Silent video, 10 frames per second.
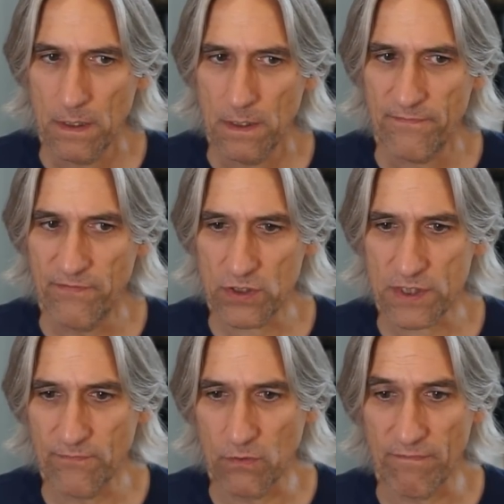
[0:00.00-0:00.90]

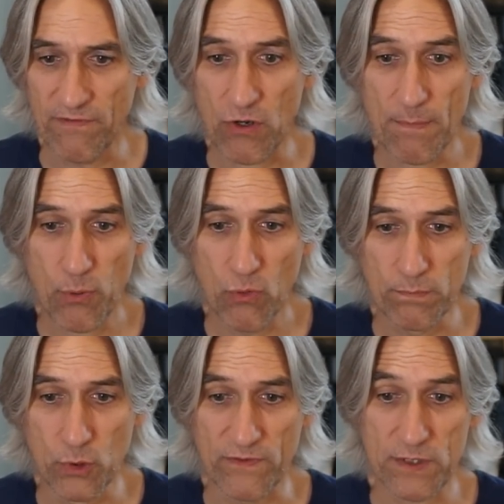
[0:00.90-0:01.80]
First of all, a very
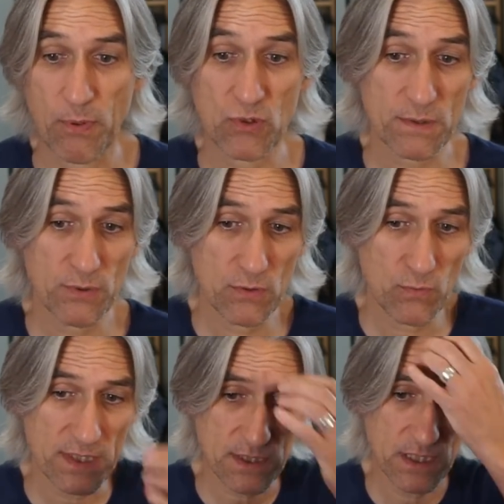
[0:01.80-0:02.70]
important move. It's possible that
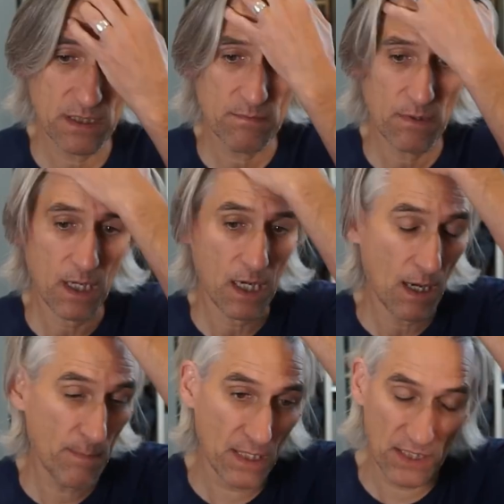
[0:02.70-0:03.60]
Wesley... I,
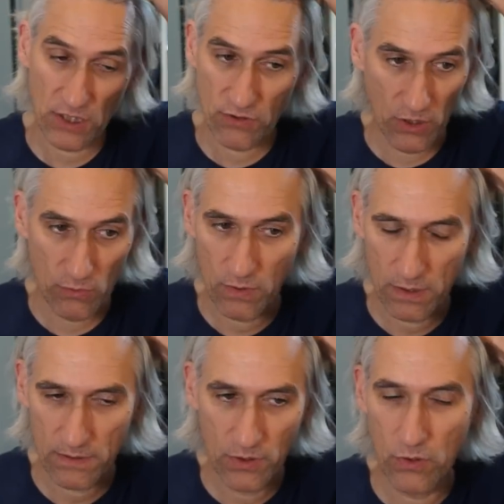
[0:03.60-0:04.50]
I mean, I don't know.
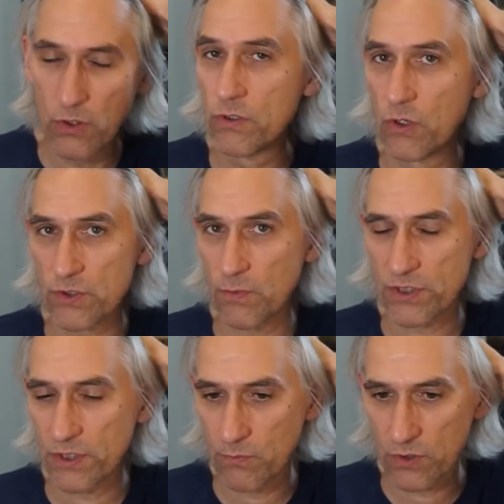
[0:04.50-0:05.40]
Who, who knows what
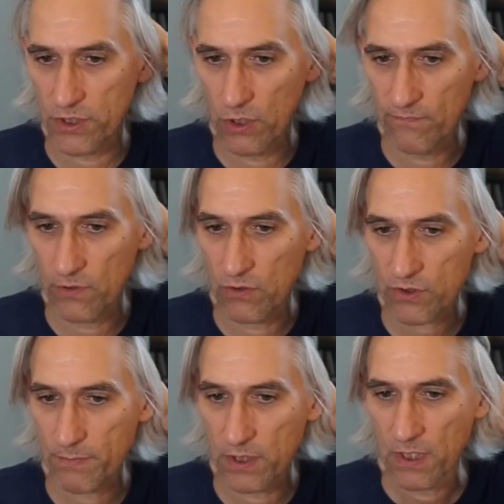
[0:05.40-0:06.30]
he, what he
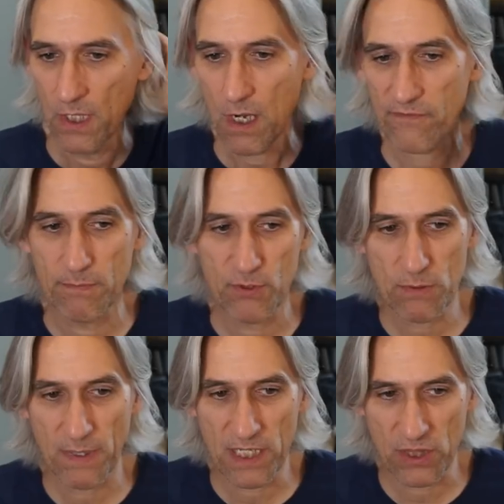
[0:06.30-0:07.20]
overlooked. But after
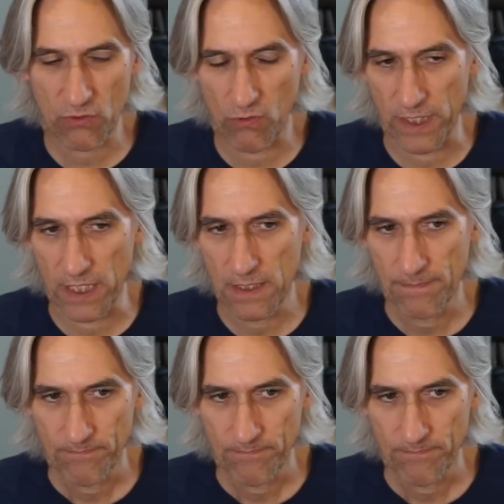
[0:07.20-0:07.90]
bishop a three...